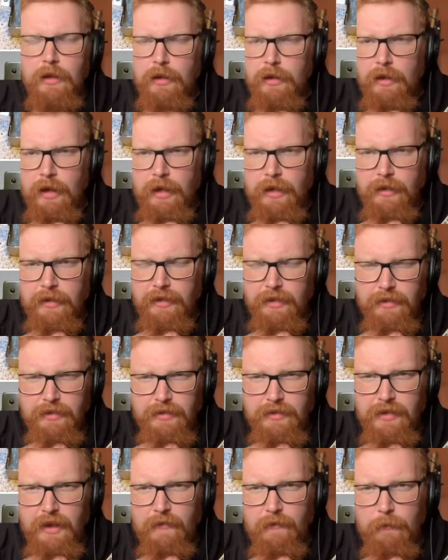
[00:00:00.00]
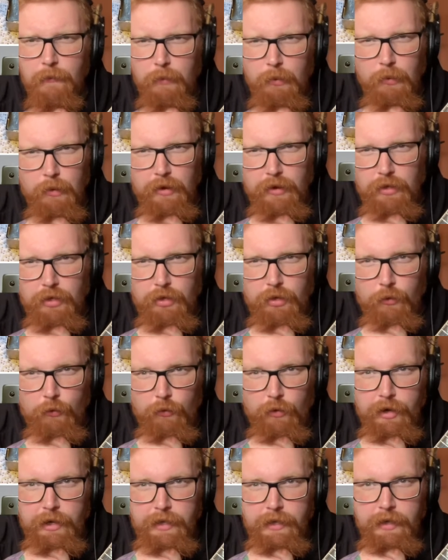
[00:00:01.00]
I think the
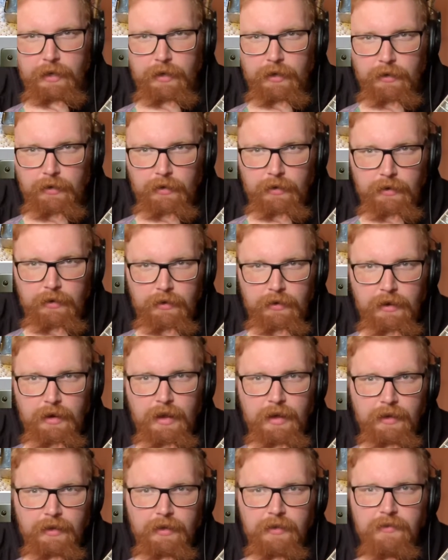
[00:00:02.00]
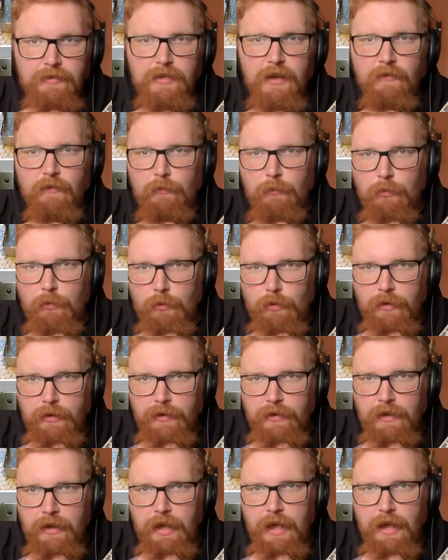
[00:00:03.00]
7.3 on the neck and
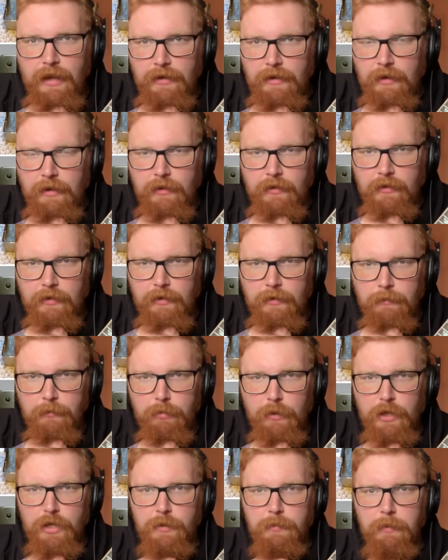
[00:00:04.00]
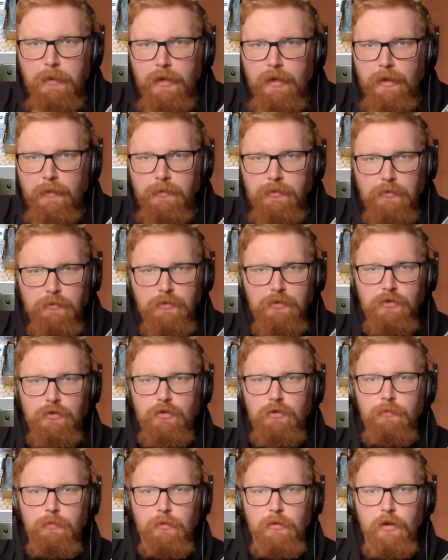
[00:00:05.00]
7.8 on the bridge pickup, so
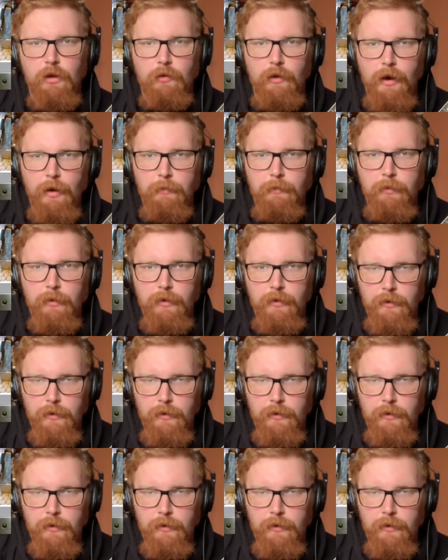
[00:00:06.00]
super low output.